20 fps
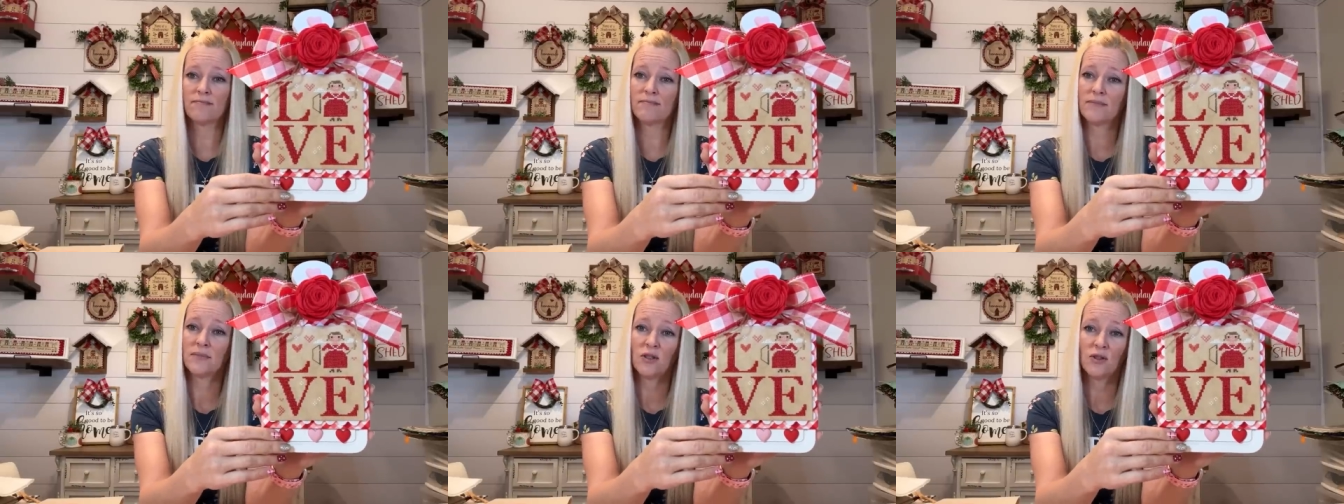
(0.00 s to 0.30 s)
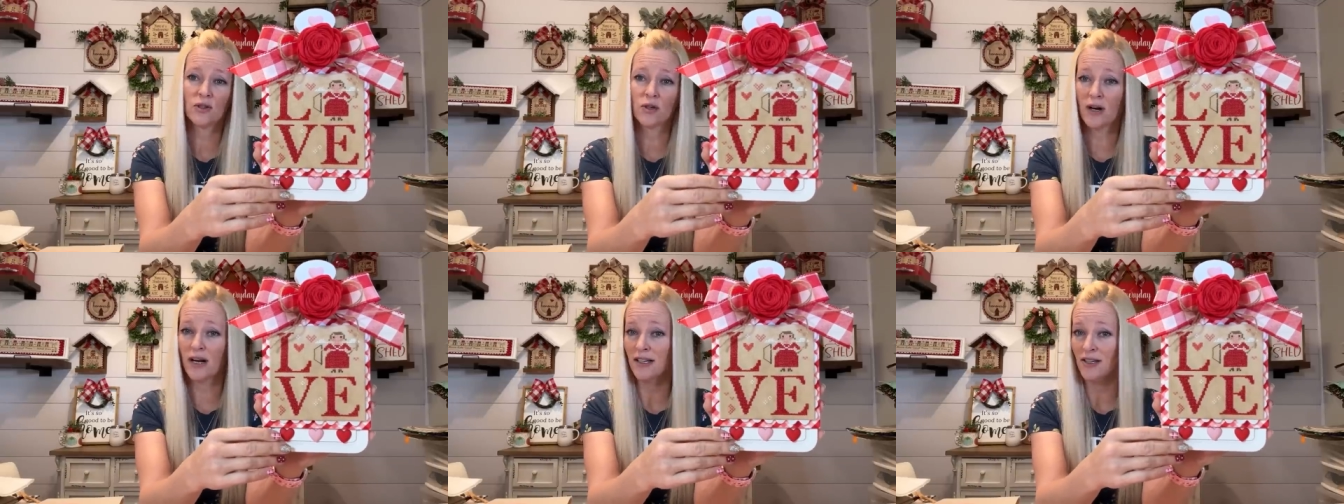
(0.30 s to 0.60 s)
you
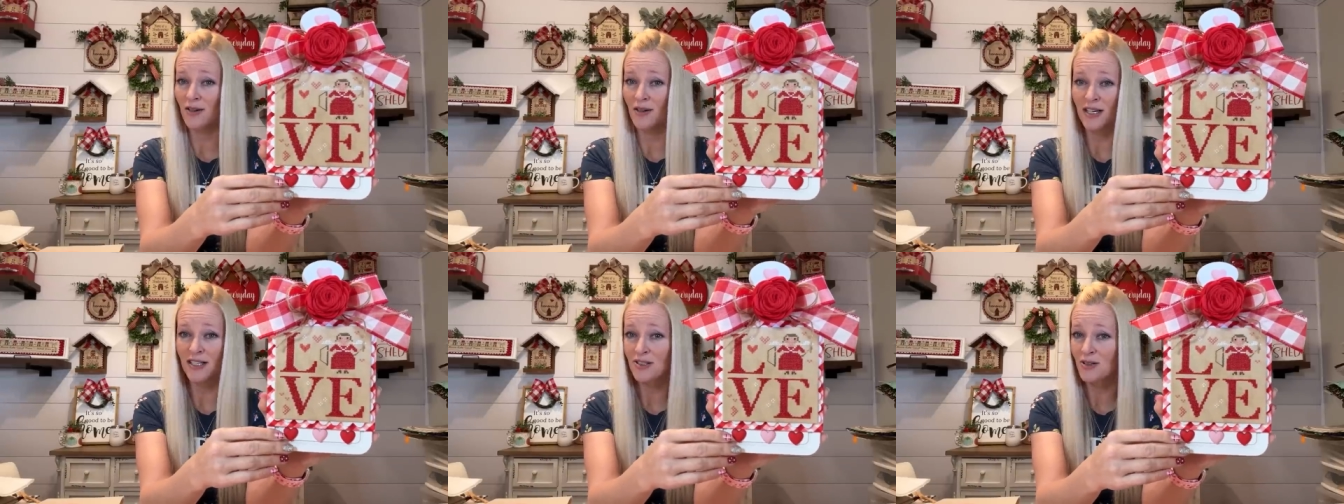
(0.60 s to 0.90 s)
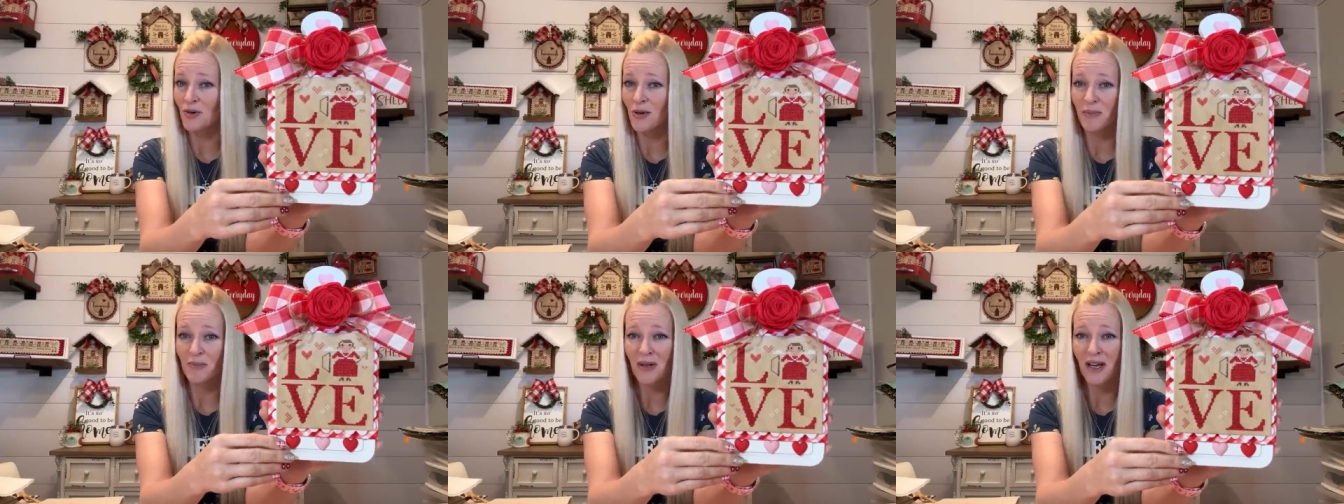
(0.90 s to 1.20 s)
know, you guys
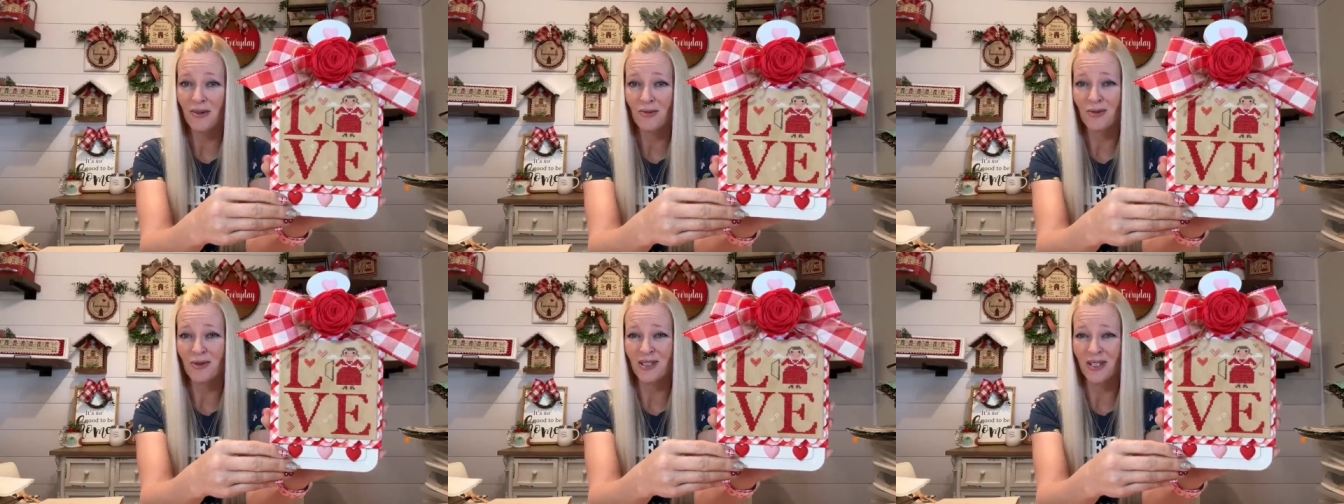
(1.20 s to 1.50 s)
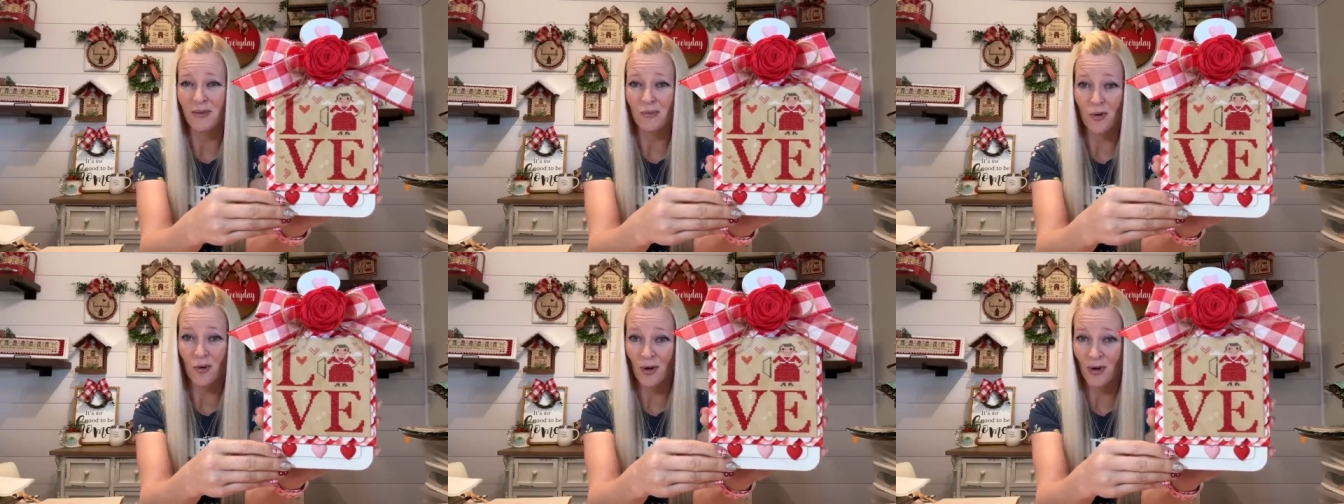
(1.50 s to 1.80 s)
know I'm not really
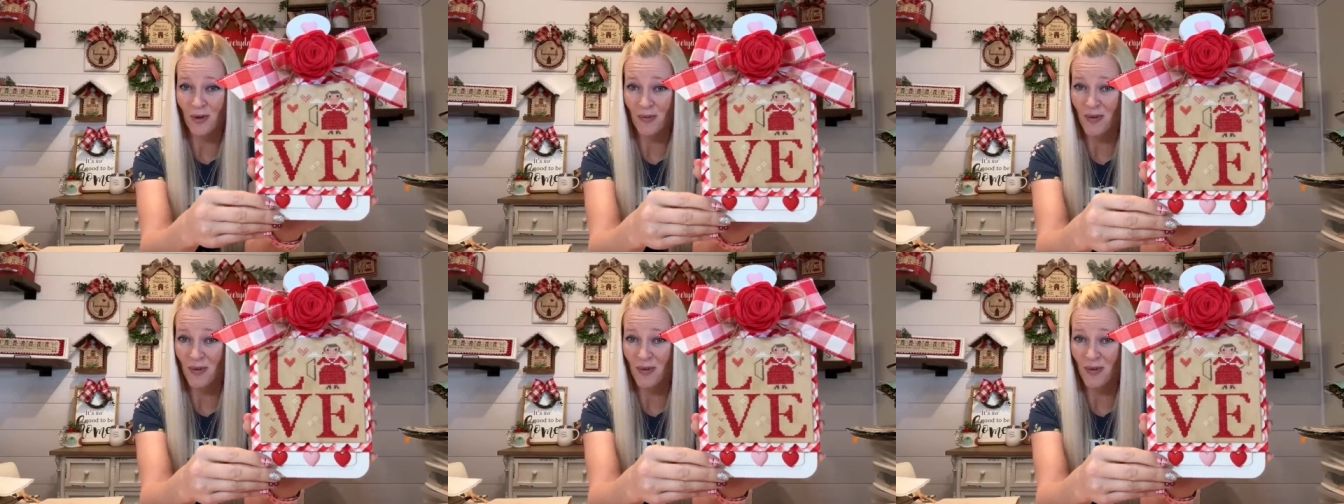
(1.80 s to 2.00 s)
a border